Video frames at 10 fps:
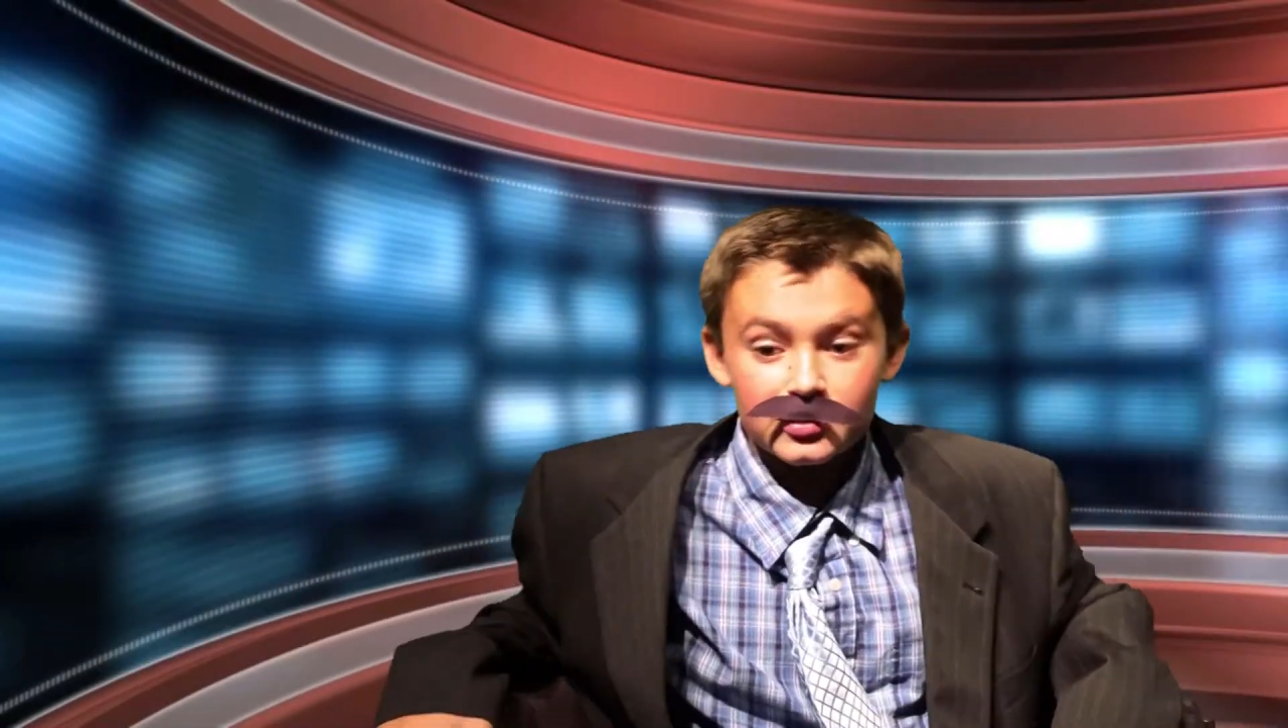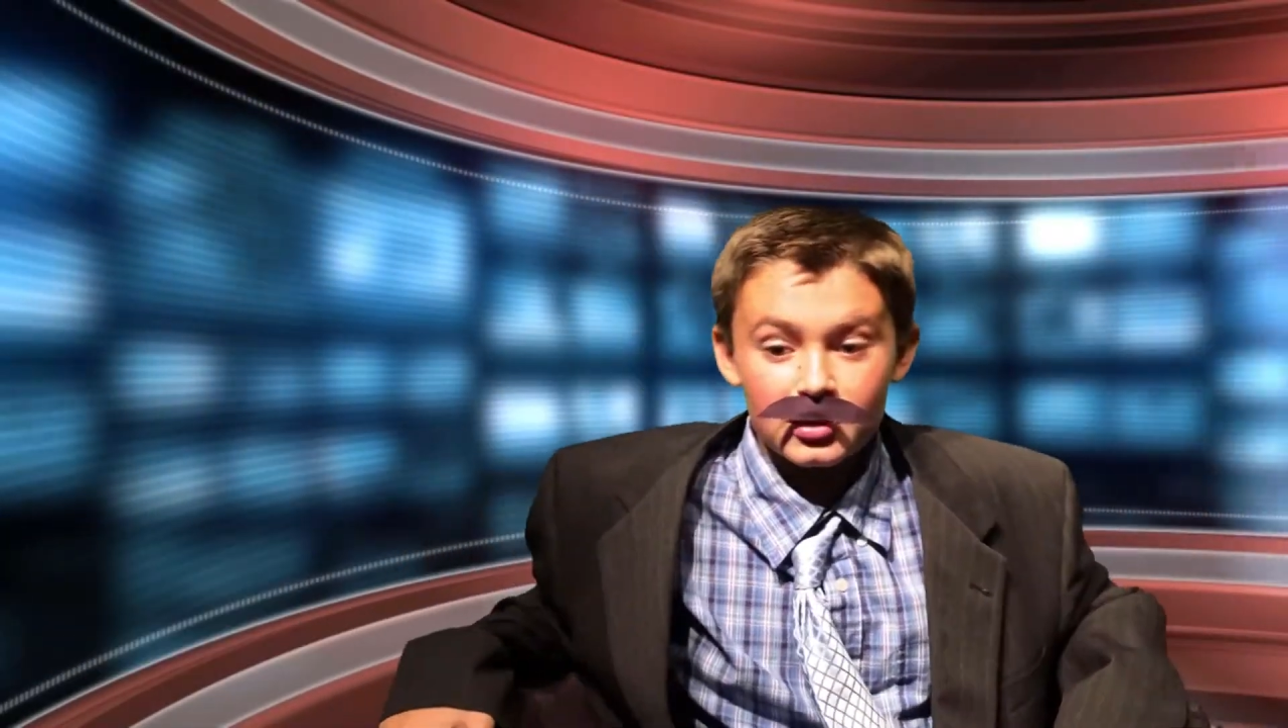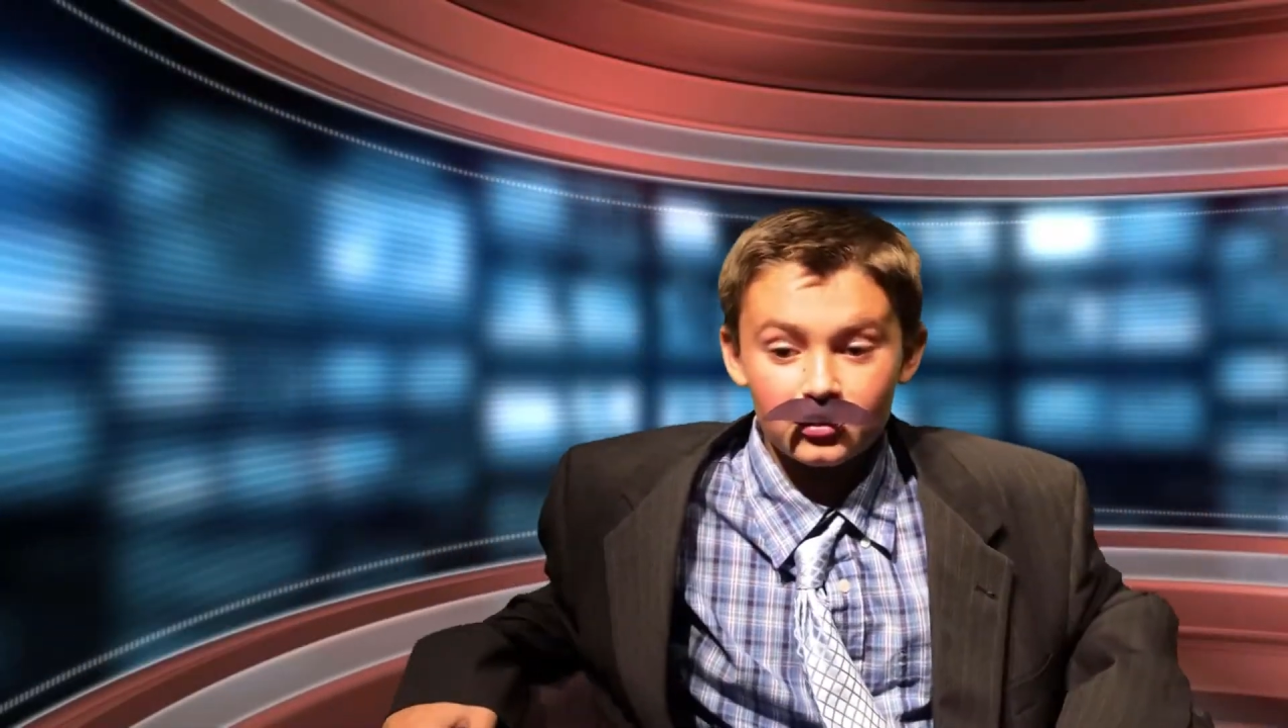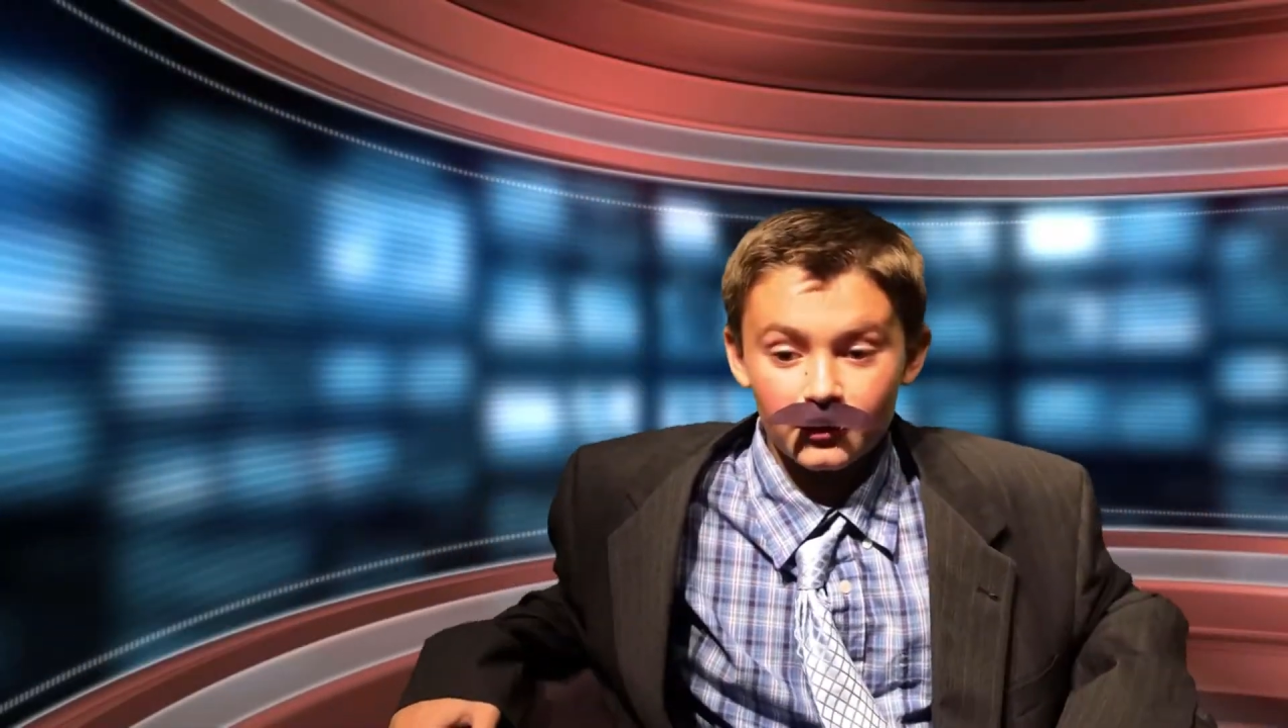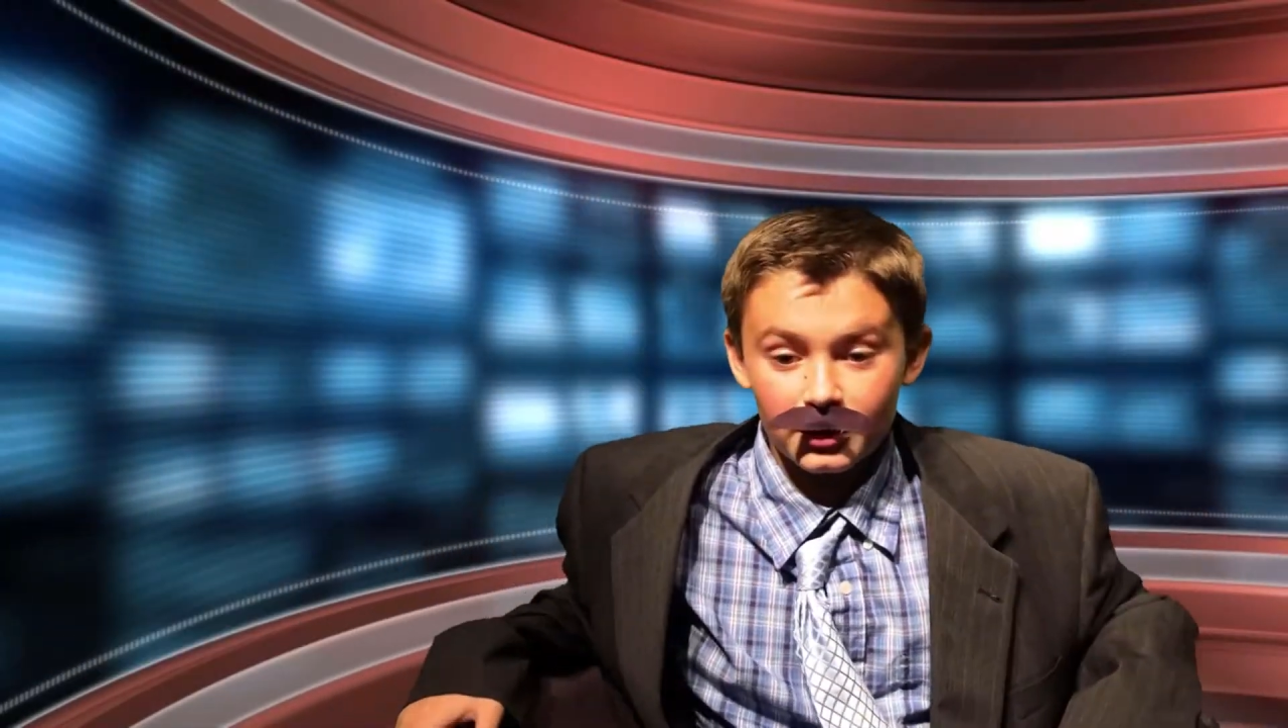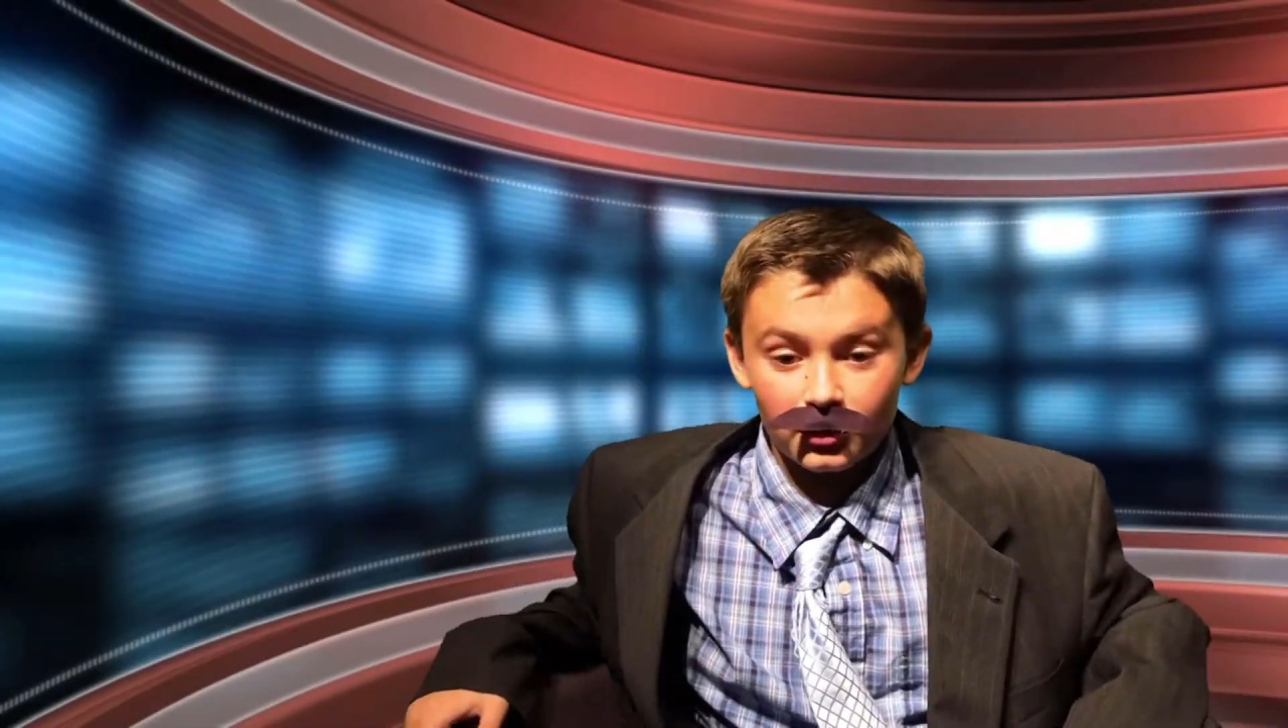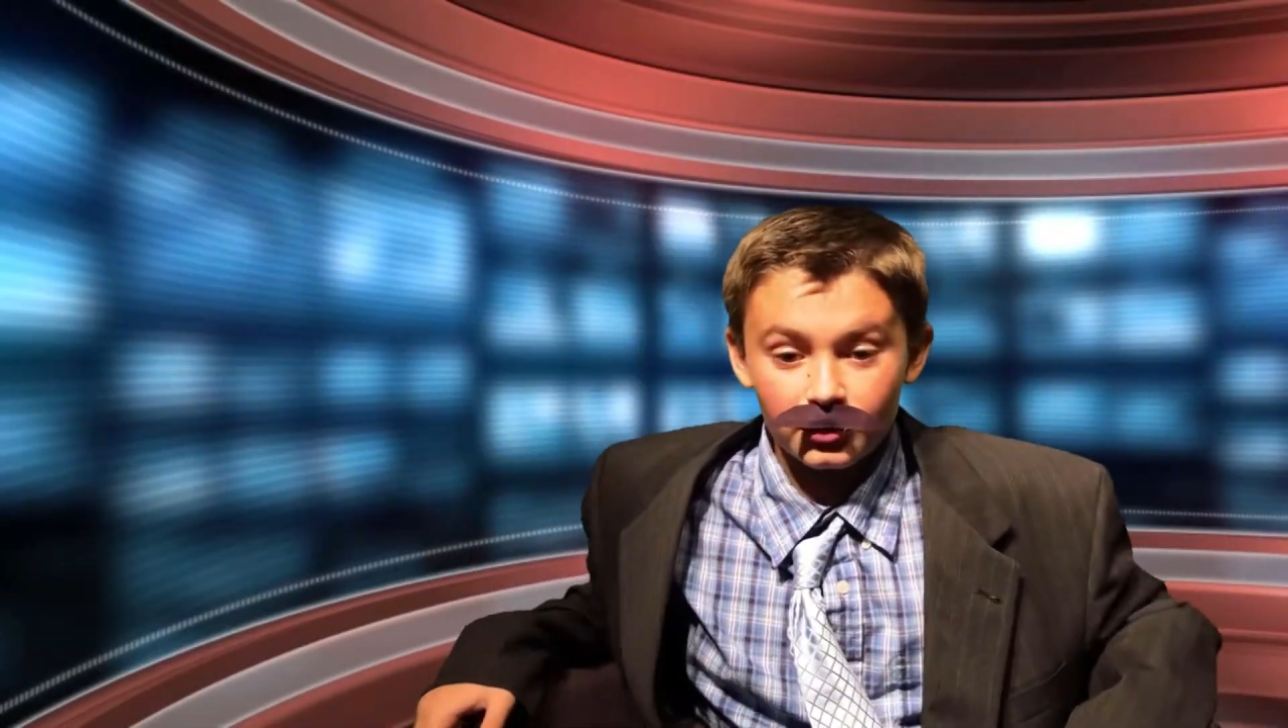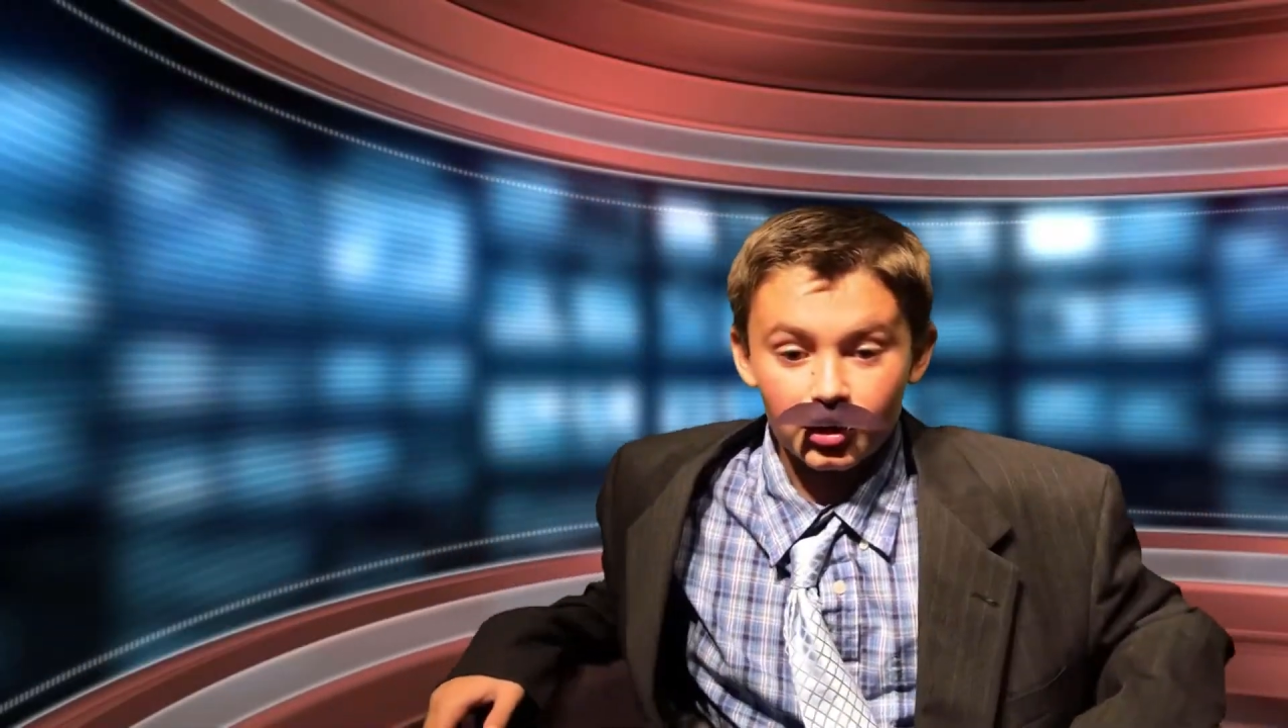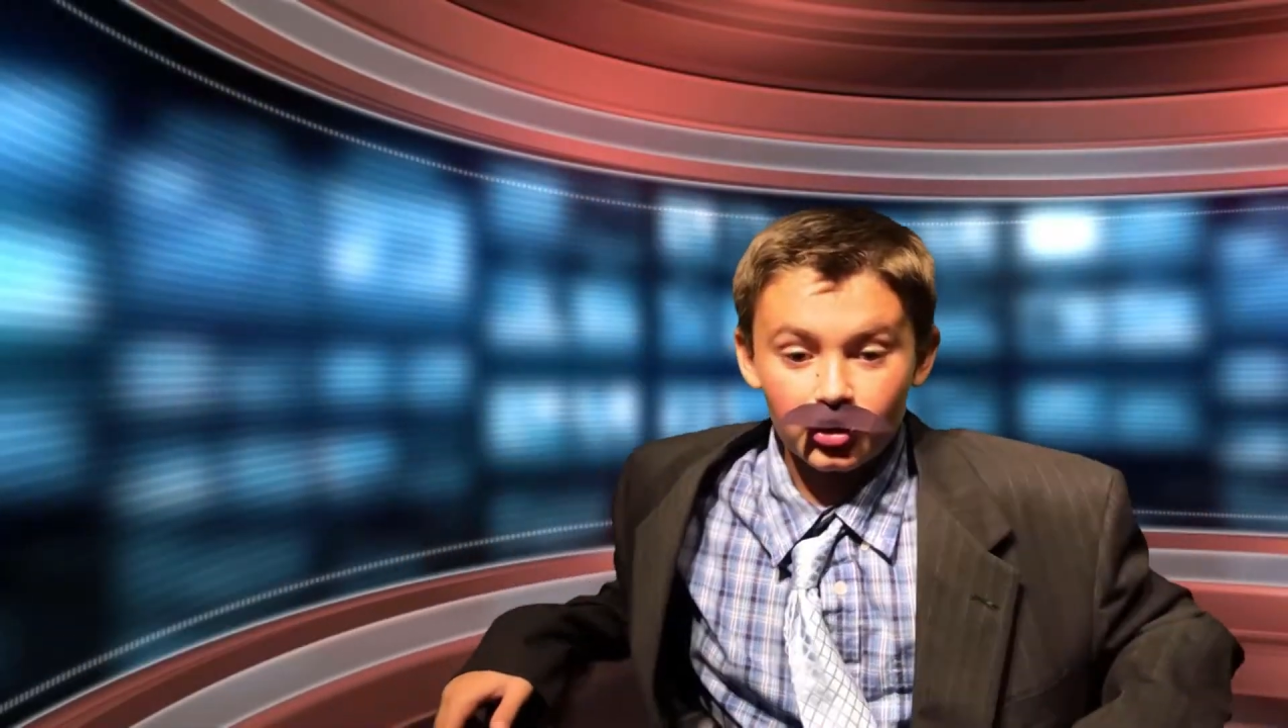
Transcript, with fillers: been revealed.